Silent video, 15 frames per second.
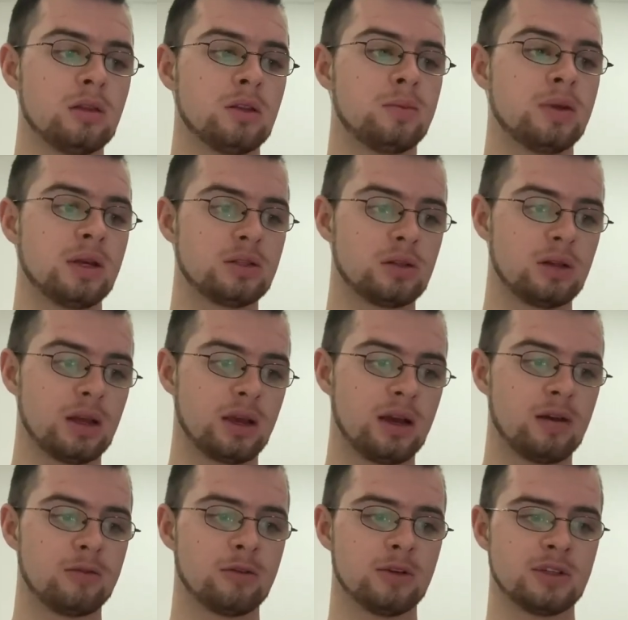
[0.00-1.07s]
The players to look
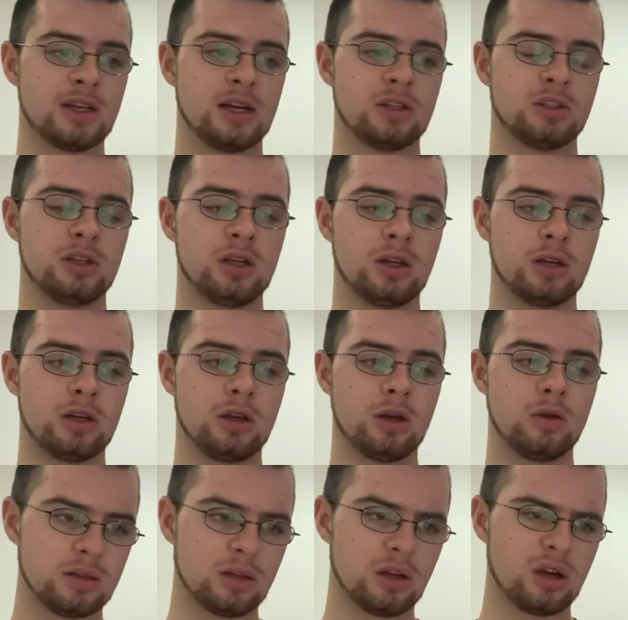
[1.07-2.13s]
out for is
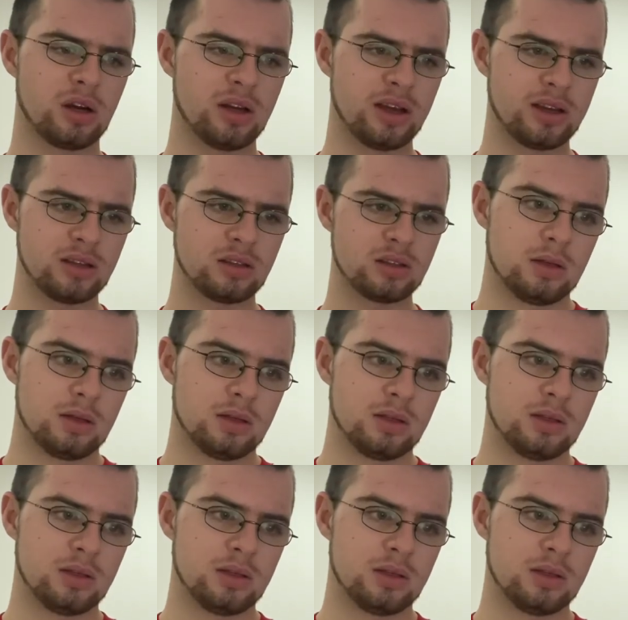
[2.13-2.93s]
Angelino, Konaint,